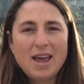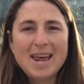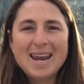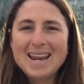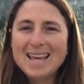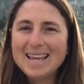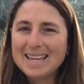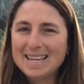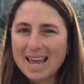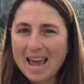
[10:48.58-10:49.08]

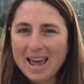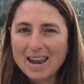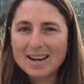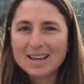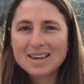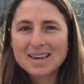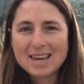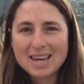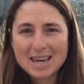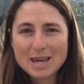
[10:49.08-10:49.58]
And again,
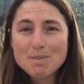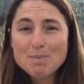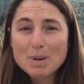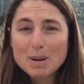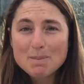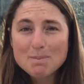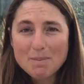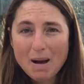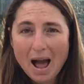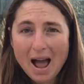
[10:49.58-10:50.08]
keep
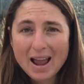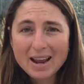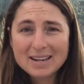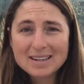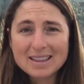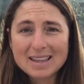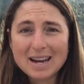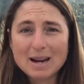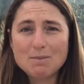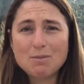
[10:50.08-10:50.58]
in
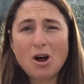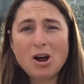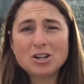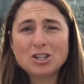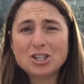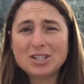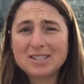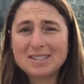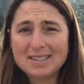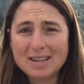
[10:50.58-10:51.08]
mind that I'm not
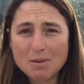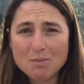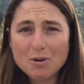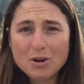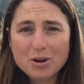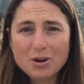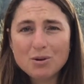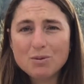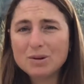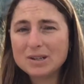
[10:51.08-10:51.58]
just
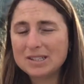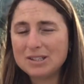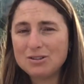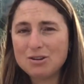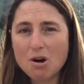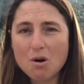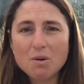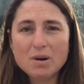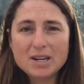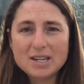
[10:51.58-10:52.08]
someone who has
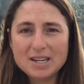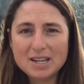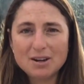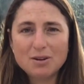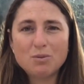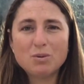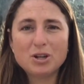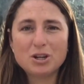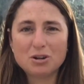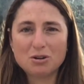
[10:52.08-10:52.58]
no
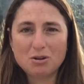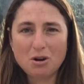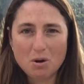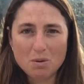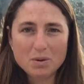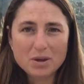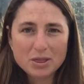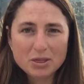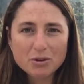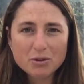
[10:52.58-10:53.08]
idea what you're
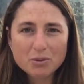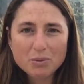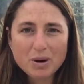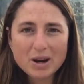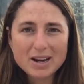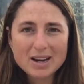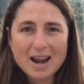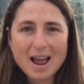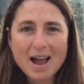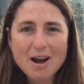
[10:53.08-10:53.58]
going through
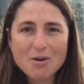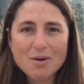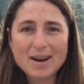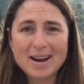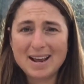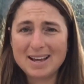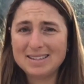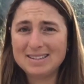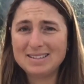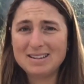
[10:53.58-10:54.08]
right now
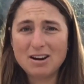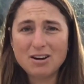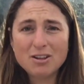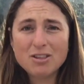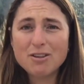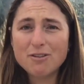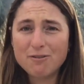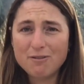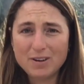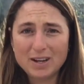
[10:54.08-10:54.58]
and has none
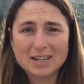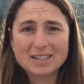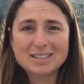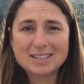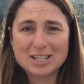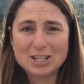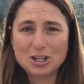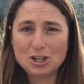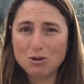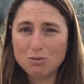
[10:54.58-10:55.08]
of the
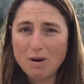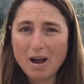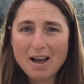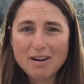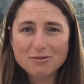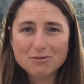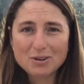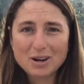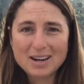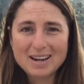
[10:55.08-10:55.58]
fears that you
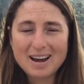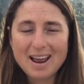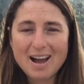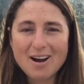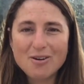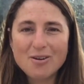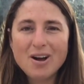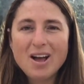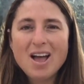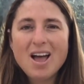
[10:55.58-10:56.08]
have right
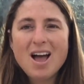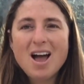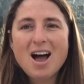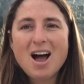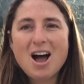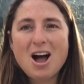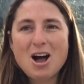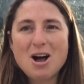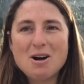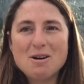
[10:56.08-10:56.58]
now.
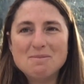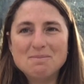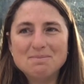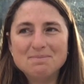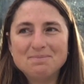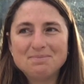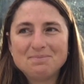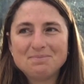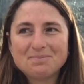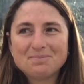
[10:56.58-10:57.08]

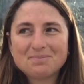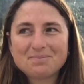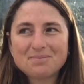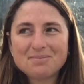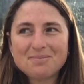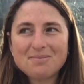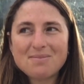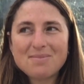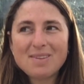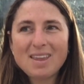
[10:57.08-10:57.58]

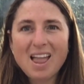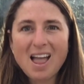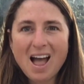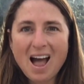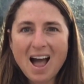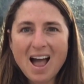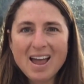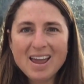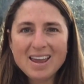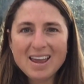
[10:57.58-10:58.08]

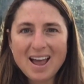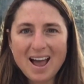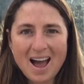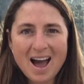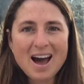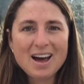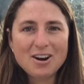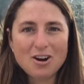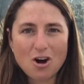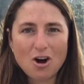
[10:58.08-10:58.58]
I
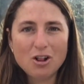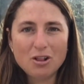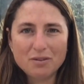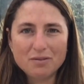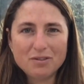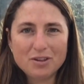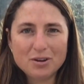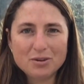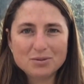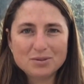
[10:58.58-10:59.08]
had all
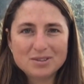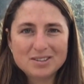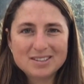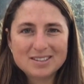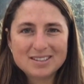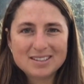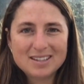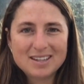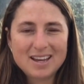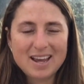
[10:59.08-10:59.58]
of those,
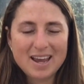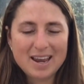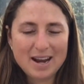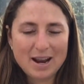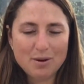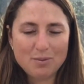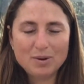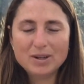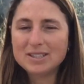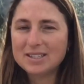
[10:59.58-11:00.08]

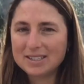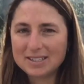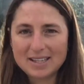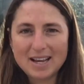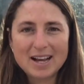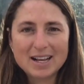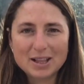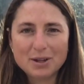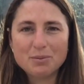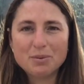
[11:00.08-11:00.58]
and I was
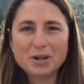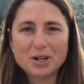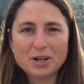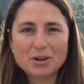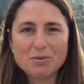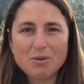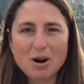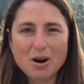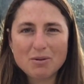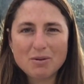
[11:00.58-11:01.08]
exactly where
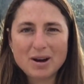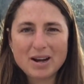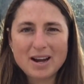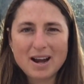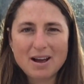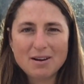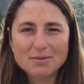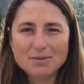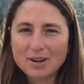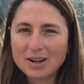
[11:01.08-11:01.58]
you are right now.